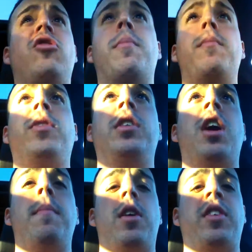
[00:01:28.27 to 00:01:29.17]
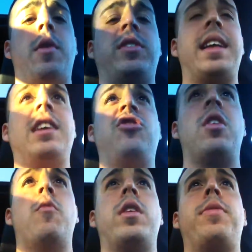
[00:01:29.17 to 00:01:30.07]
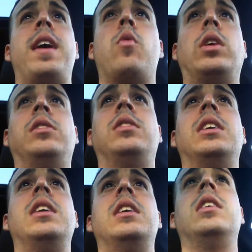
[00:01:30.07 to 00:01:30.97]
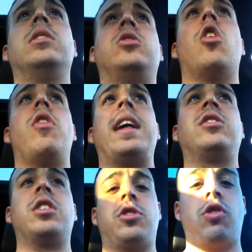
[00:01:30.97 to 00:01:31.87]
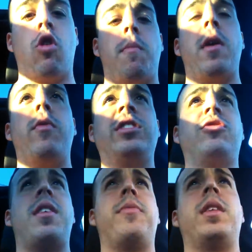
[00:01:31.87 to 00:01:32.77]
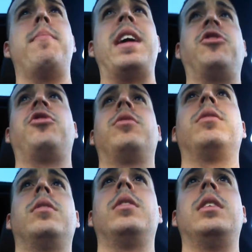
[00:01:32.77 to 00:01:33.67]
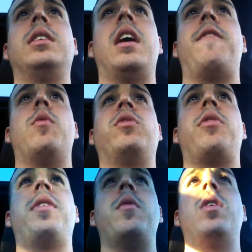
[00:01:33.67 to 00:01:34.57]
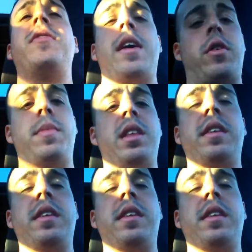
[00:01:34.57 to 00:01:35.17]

gym, the dumbbells I was at the gym were the thick ones, so that's going to screw up my wrist strength for the bench. If it was the thin ones, that would have been a